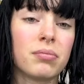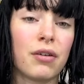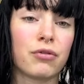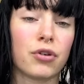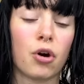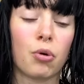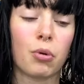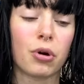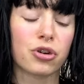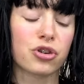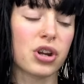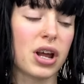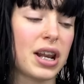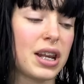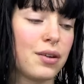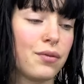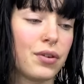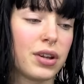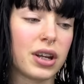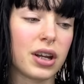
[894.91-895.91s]
I've not watched
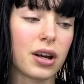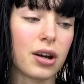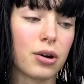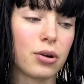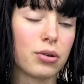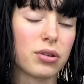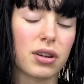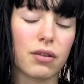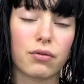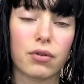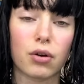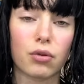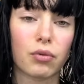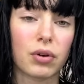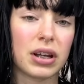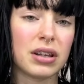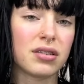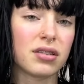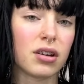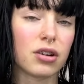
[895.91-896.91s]
any videos, I've
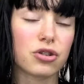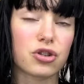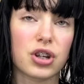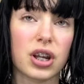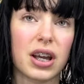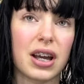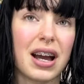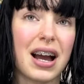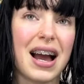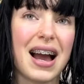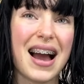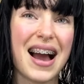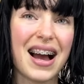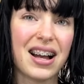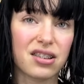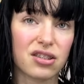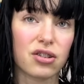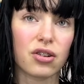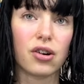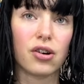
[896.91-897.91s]
not researched it
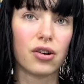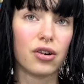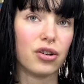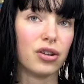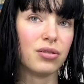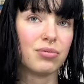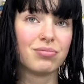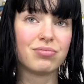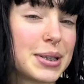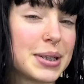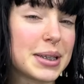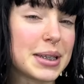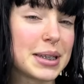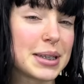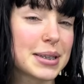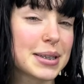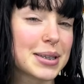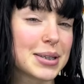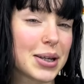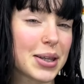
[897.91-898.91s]
at all.
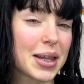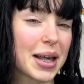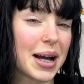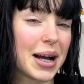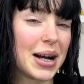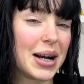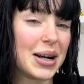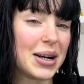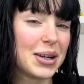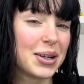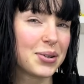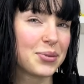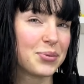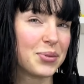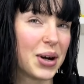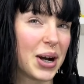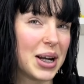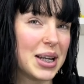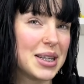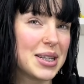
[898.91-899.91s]
Surely it's not that hard,
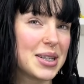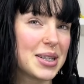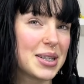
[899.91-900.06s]
right?